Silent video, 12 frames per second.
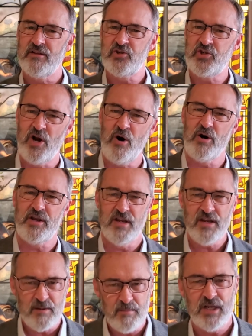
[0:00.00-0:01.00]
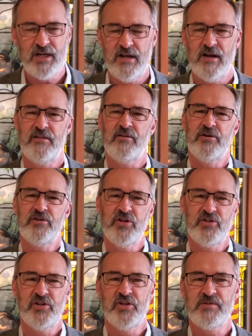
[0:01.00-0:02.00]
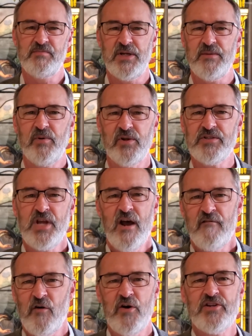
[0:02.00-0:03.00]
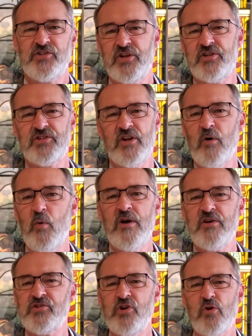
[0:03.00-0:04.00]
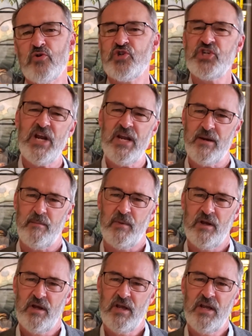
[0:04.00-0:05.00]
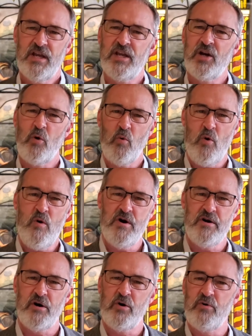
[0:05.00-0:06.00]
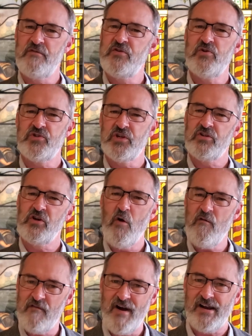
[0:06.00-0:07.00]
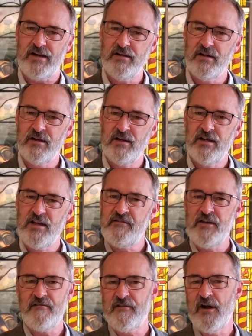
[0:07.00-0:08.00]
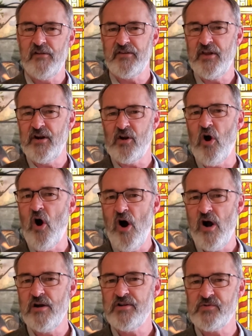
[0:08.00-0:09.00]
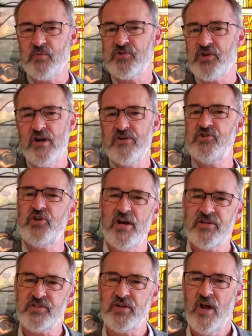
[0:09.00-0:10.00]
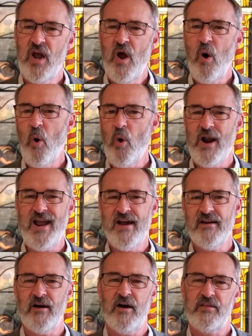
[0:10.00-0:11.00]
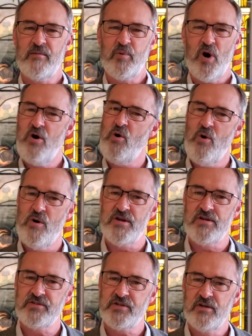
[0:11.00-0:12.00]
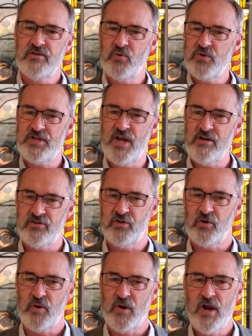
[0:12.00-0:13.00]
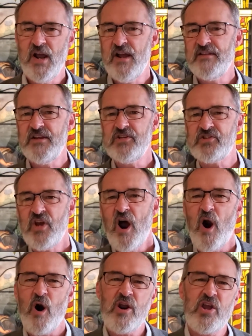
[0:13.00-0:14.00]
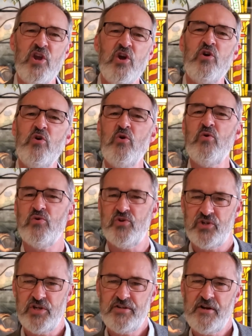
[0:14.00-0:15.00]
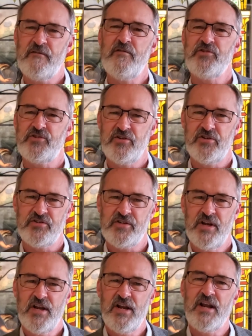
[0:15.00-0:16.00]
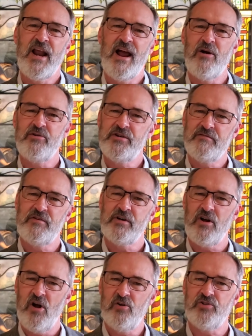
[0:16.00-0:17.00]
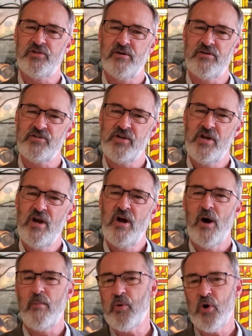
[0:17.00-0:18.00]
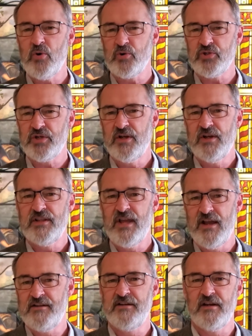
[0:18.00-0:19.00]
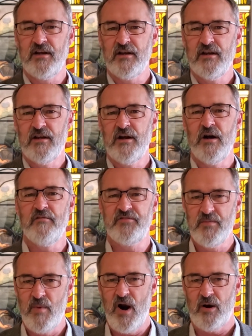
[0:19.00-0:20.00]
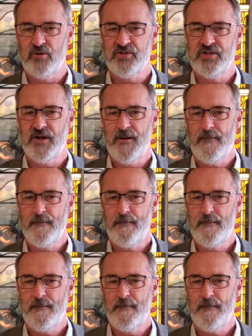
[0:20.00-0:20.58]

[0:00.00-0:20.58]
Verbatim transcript: Cherokee and many other indigenous peoples. For instance, there was no shame in a warrior refusing to go fight if he felt that a cause was unjust or had other priorities to attend to. These are huge differences in how different cultures approached the idea of democracy.